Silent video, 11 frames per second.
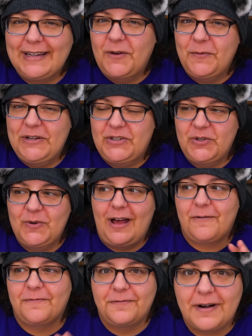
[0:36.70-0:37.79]
can we do?
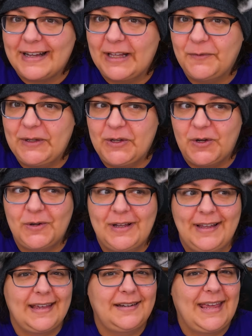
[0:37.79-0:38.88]
How far can we go?
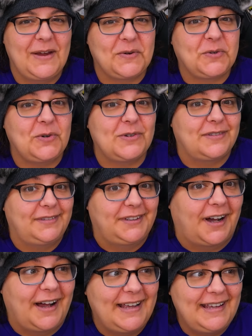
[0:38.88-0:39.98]
Can the characters
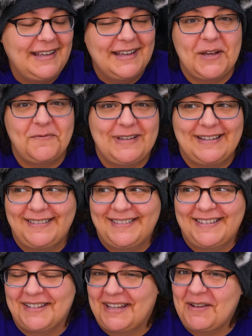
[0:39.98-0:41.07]
die? Can we,
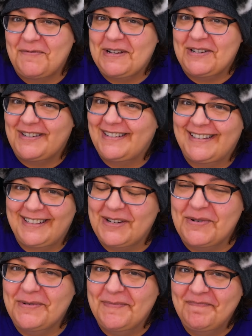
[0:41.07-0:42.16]
can we
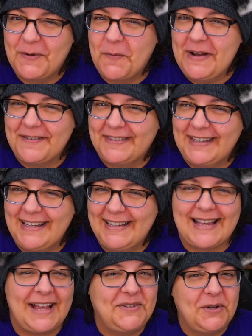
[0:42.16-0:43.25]
do weird things?
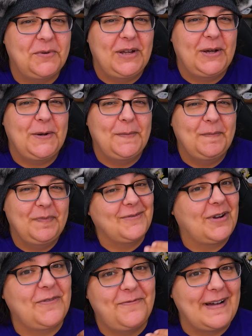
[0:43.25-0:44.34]
I don't know.
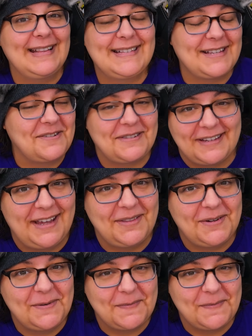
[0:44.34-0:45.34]
We're gonna find this out together.